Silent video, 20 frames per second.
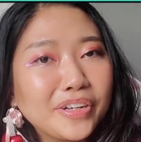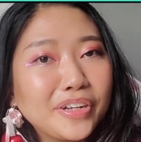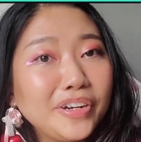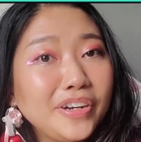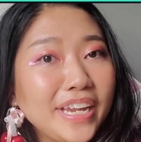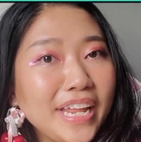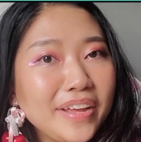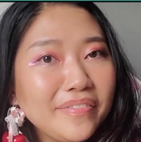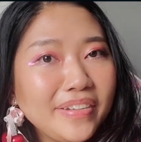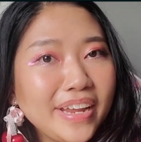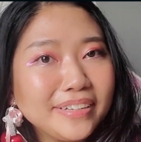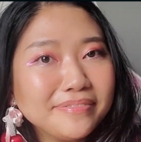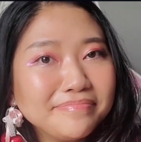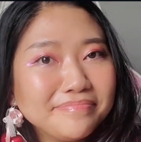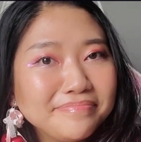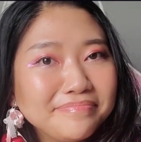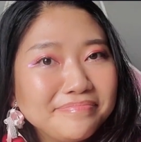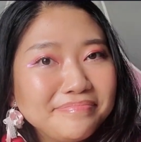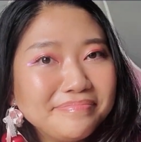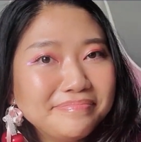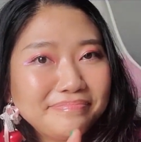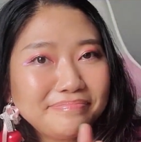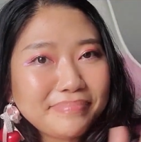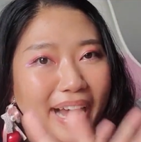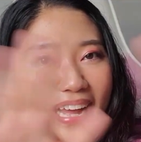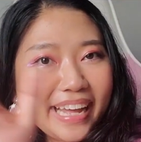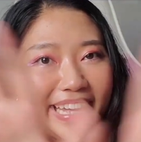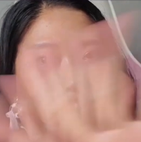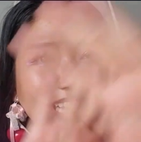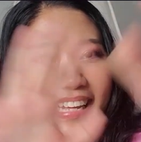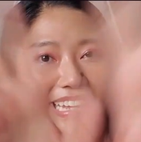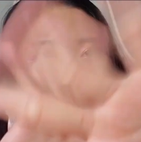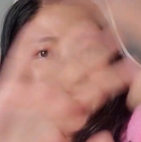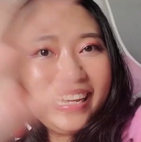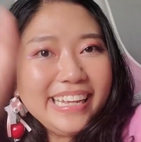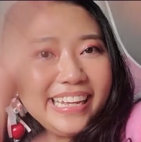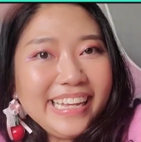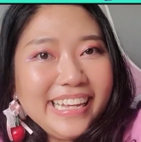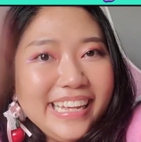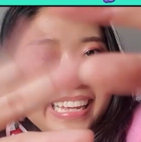a good evening.
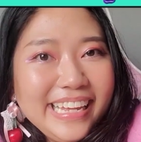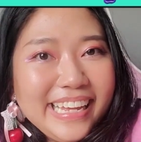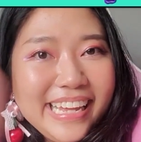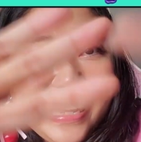Bye!